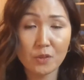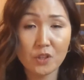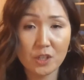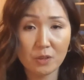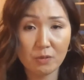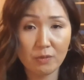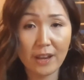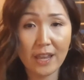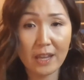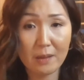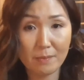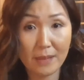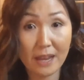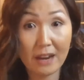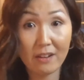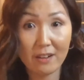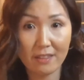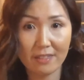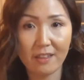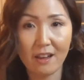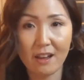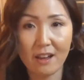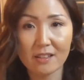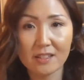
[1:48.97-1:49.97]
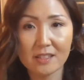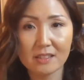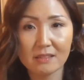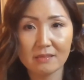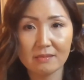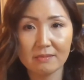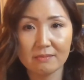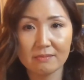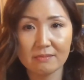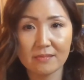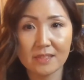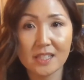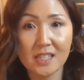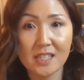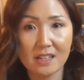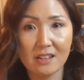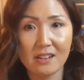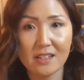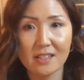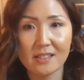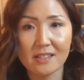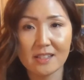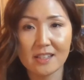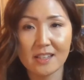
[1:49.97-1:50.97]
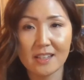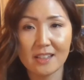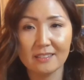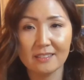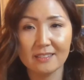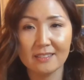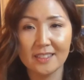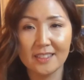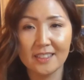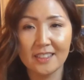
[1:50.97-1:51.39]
she ran marathons. Seriously.